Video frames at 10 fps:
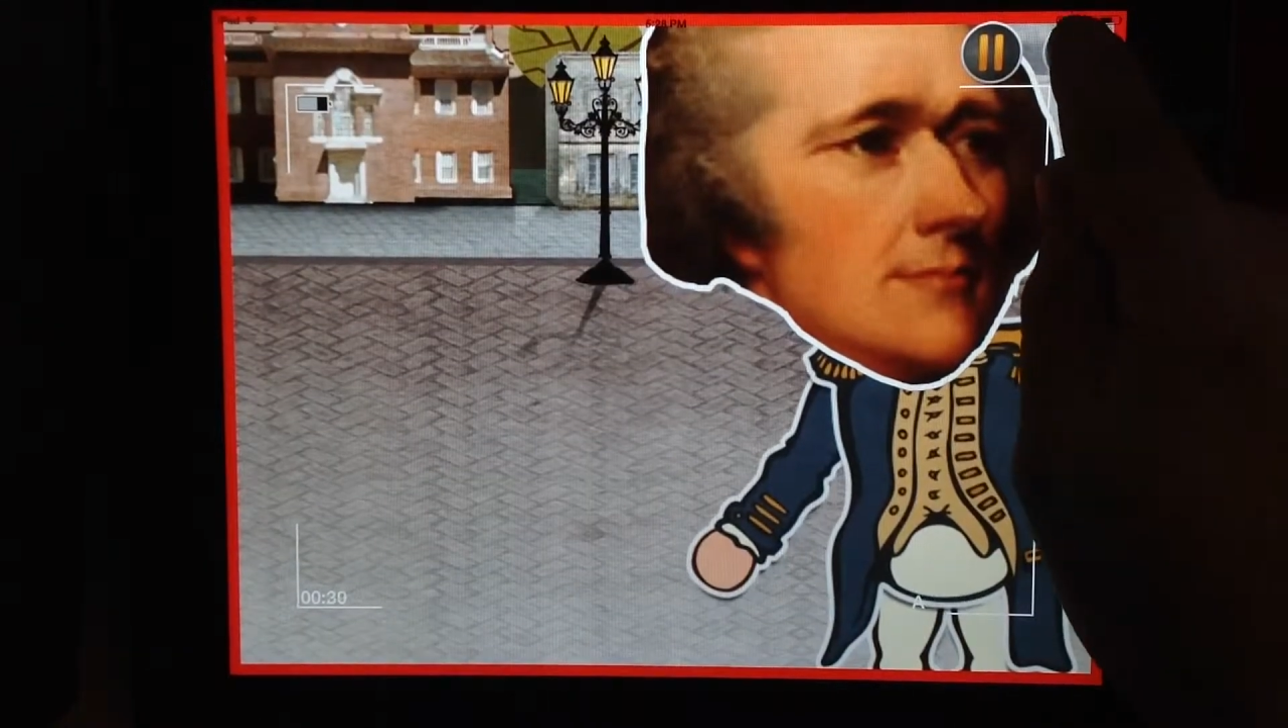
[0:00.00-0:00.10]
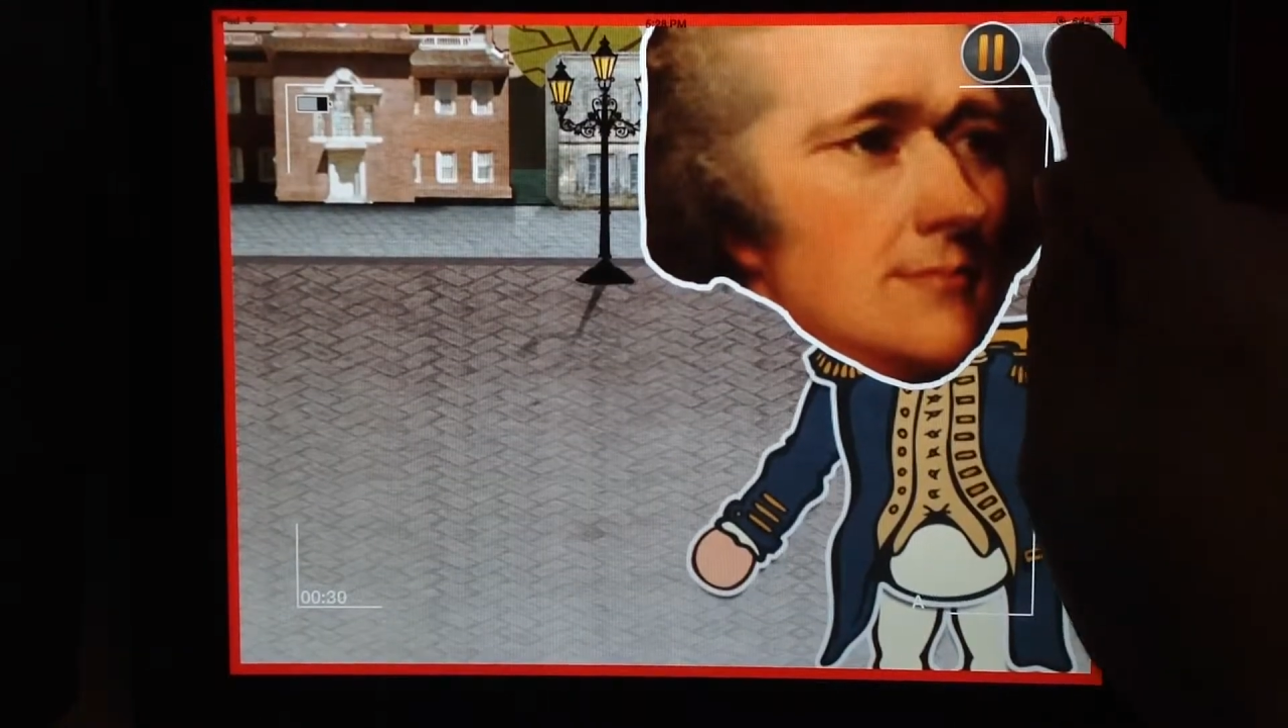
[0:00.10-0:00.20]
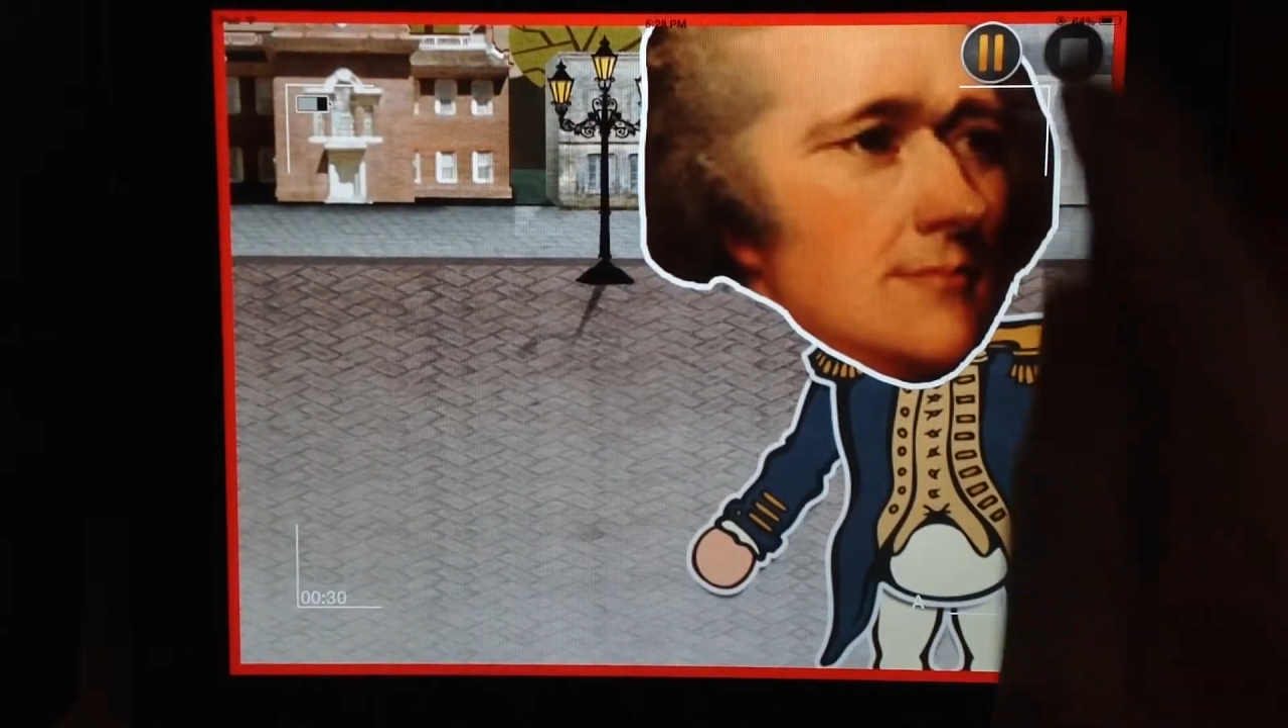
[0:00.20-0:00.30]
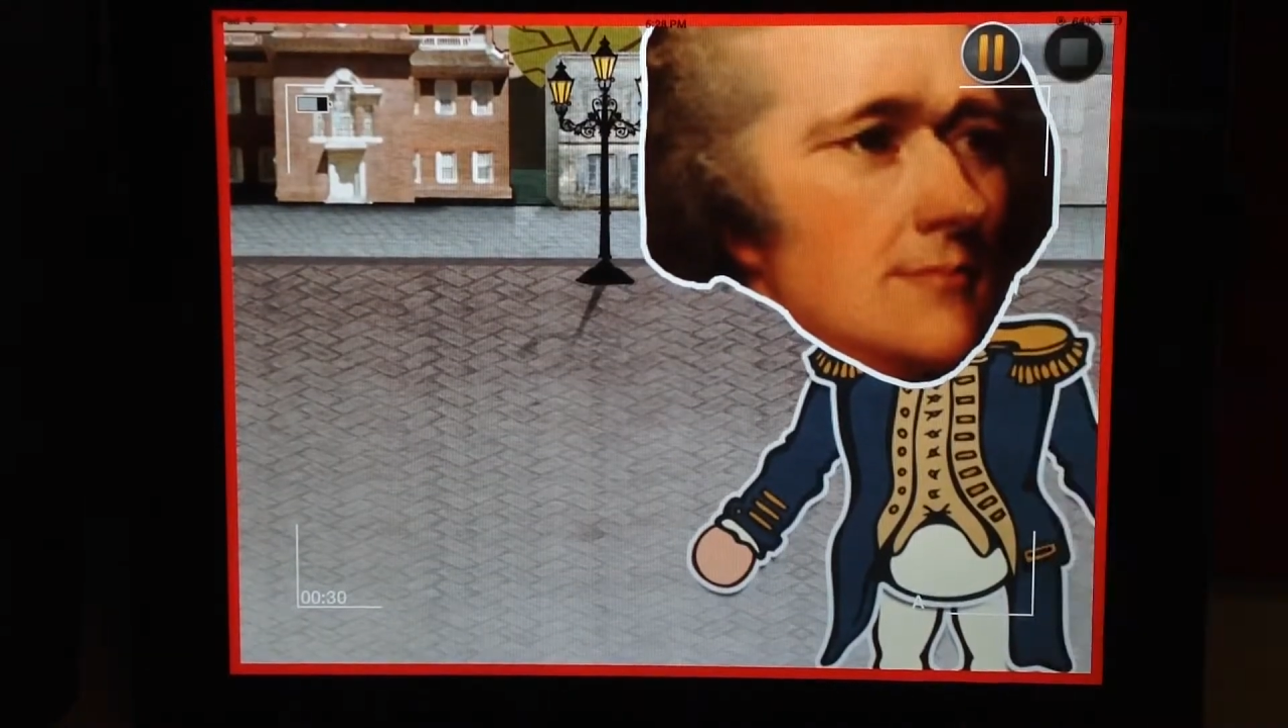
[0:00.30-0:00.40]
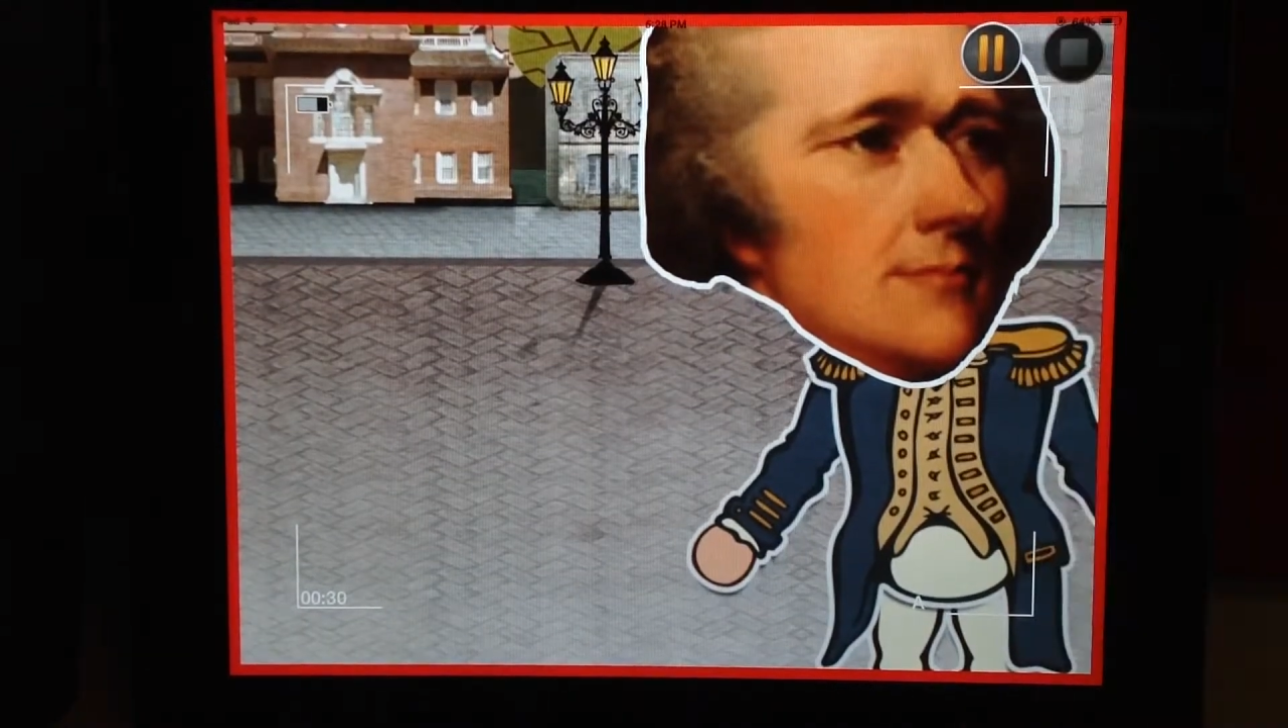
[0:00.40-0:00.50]

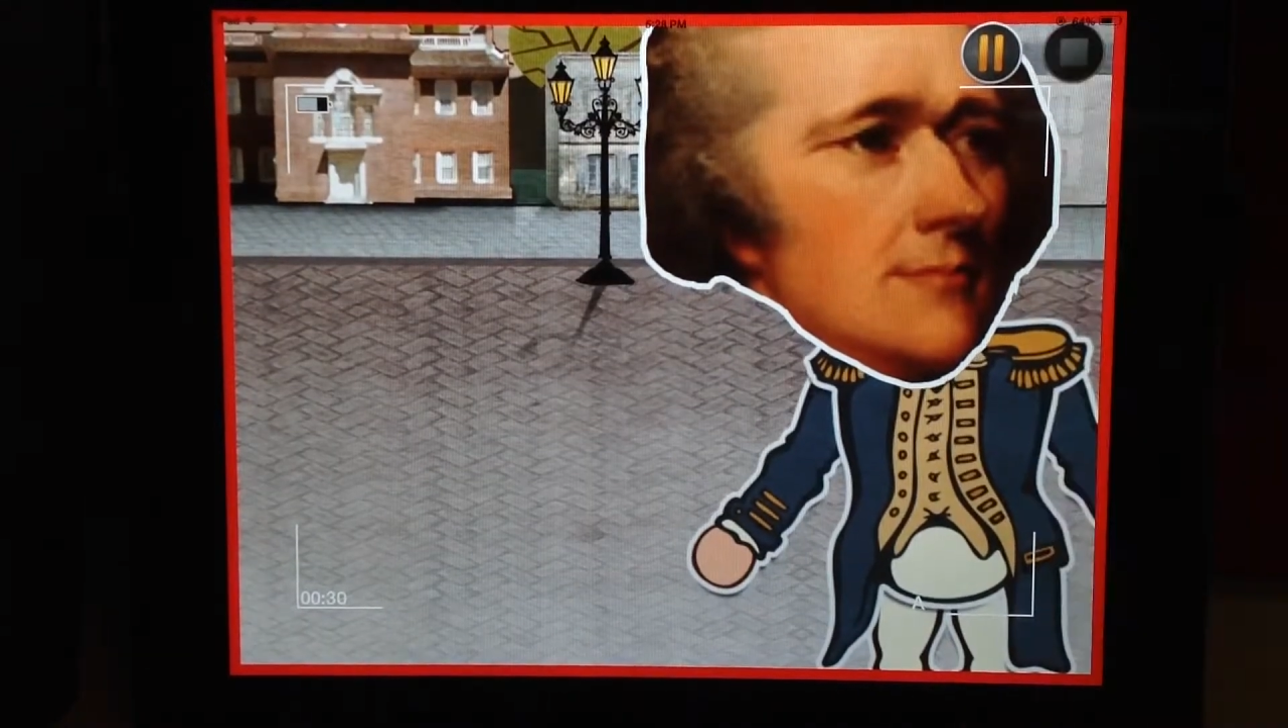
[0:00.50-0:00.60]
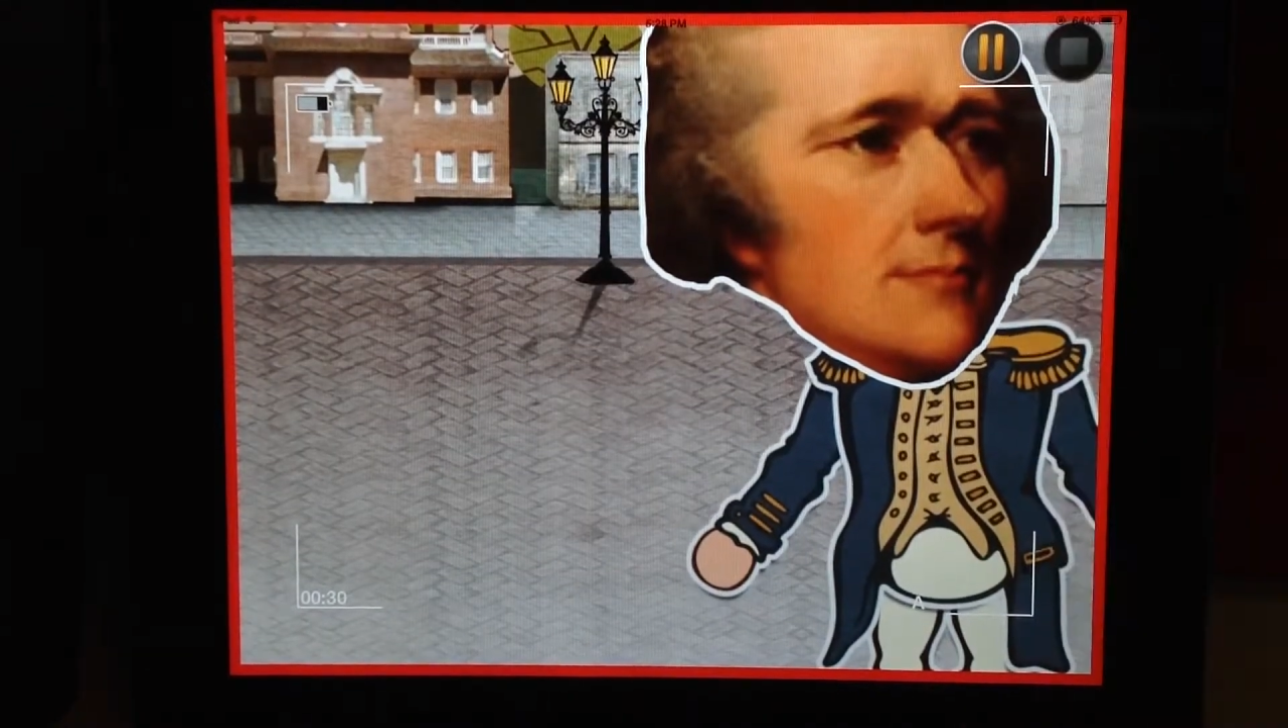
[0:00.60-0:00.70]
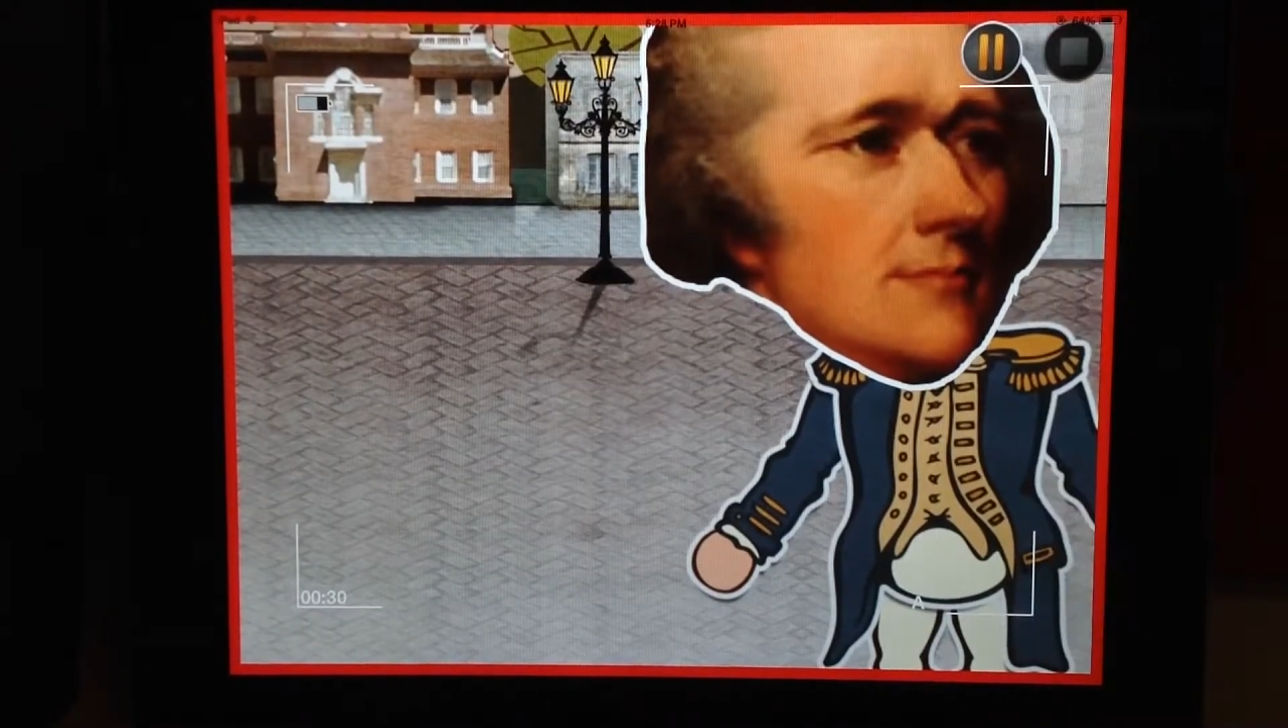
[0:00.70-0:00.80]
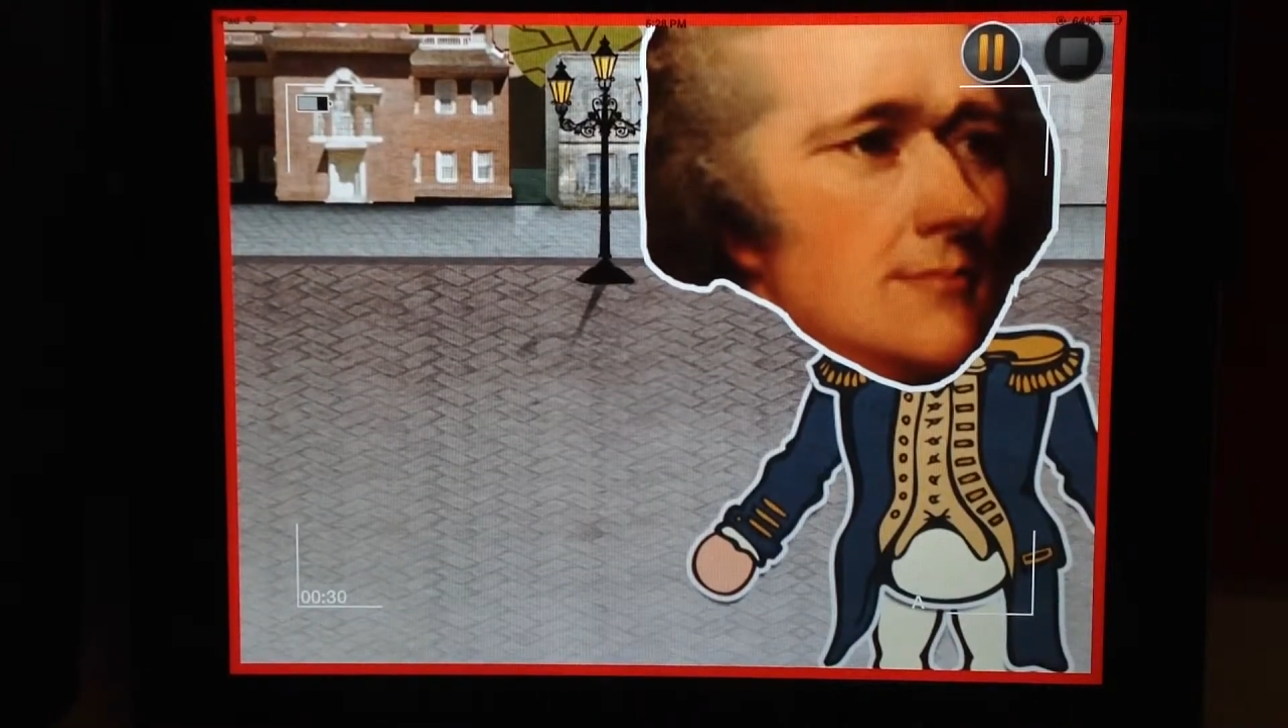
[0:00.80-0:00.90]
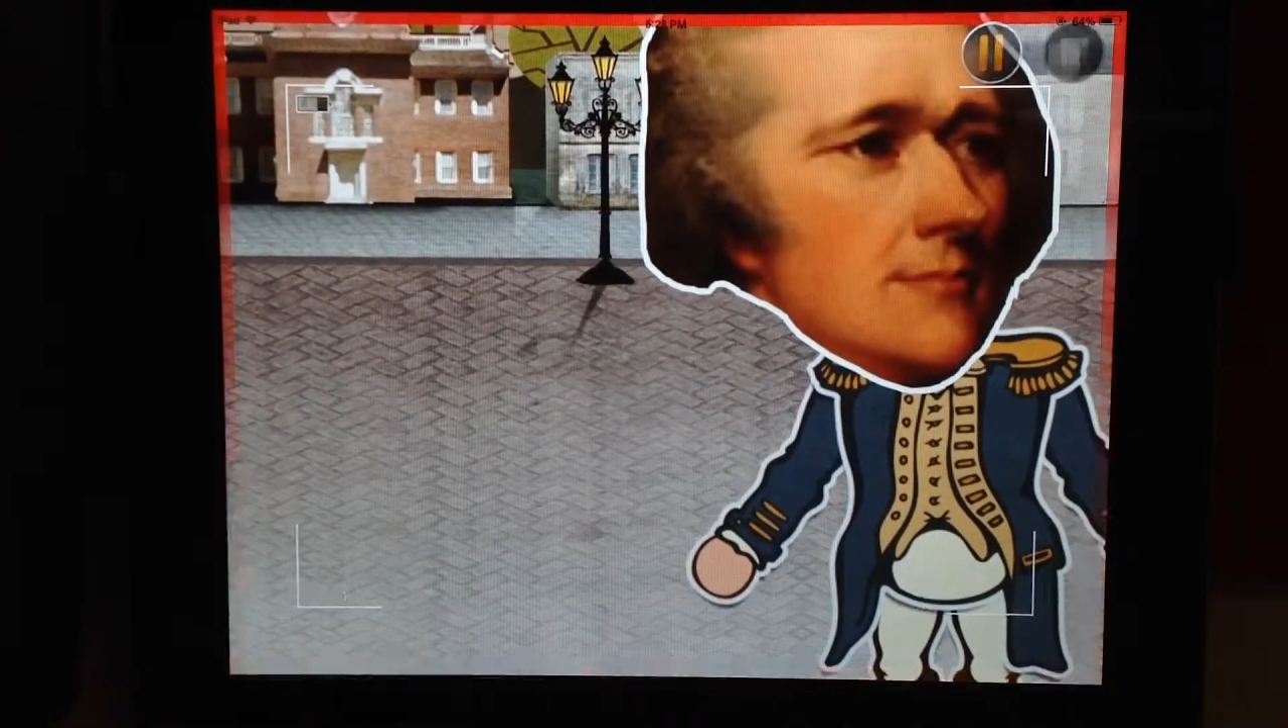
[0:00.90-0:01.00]
Hit stop.